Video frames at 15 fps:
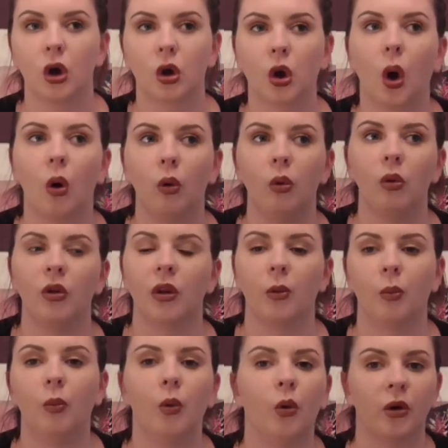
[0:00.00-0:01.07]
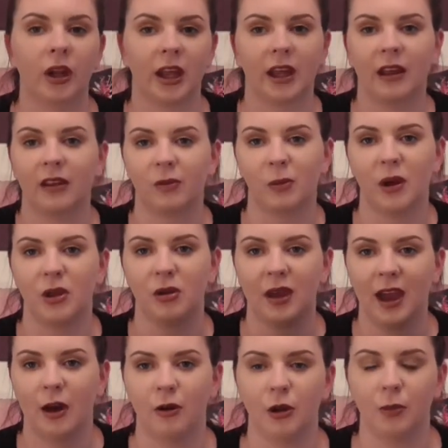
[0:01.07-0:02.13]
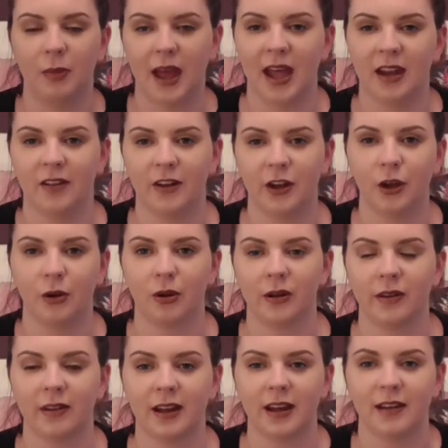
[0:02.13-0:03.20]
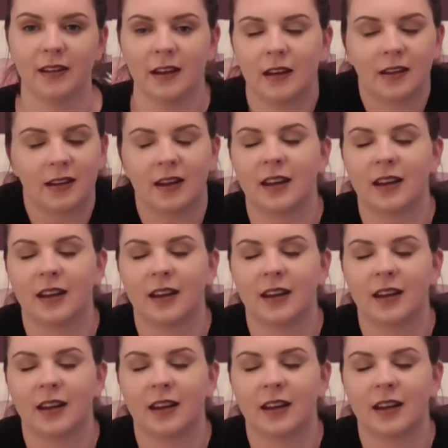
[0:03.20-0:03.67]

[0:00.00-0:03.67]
colder mornings where you get out of your bed and then you go downstairs and it's